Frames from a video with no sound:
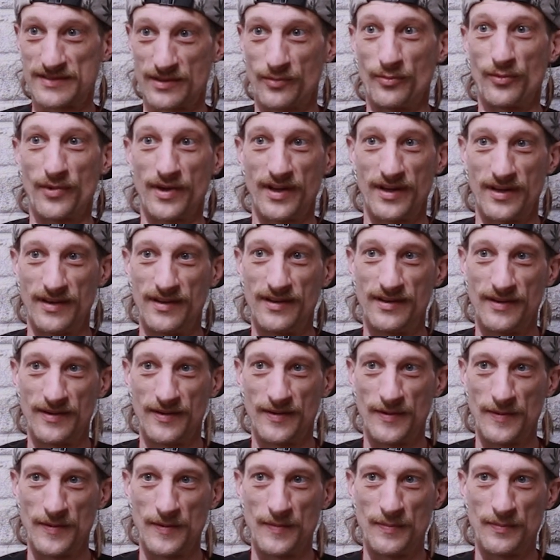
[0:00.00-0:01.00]
somewhere.
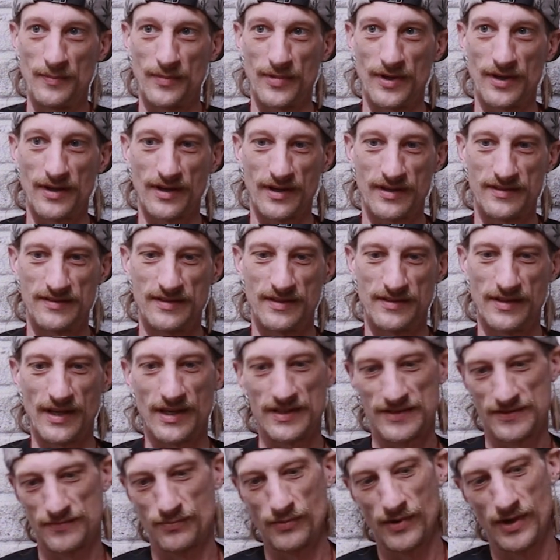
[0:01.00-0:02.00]
But like I said,
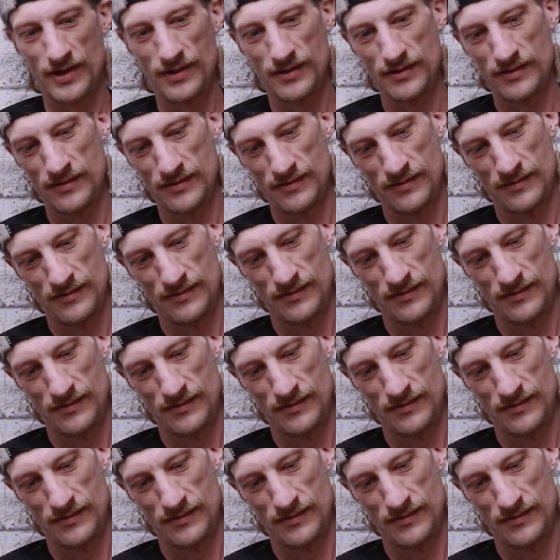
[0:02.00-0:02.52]
that's when